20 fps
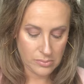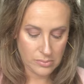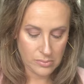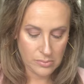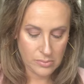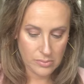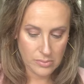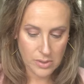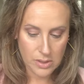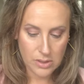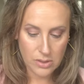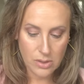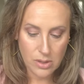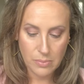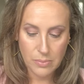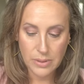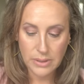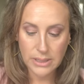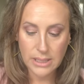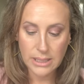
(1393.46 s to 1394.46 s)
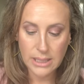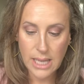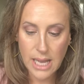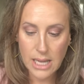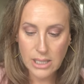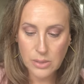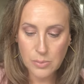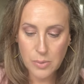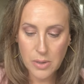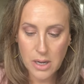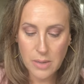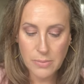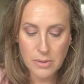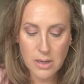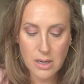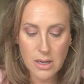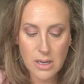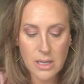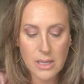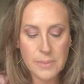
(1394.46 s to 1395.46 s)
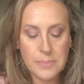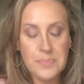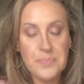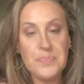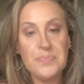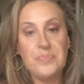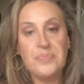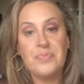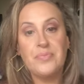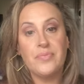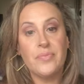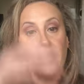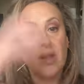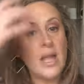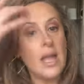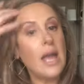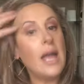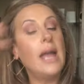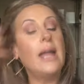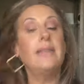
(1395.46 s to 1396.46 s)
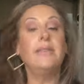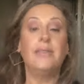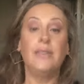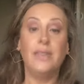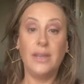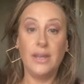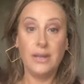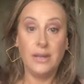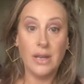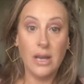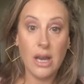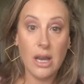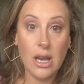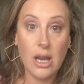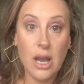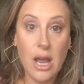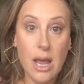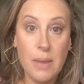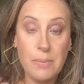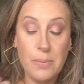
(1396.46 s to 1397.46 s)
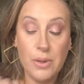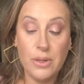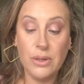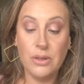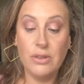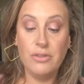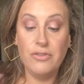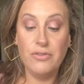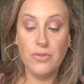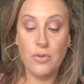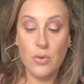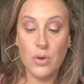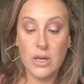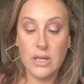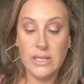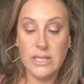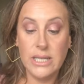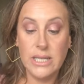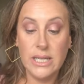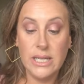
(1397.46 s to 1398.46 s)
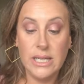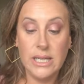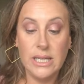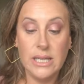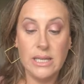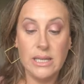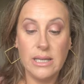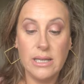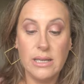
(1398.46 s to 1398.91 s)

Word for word: So I put the lash primer on and then I put the 4D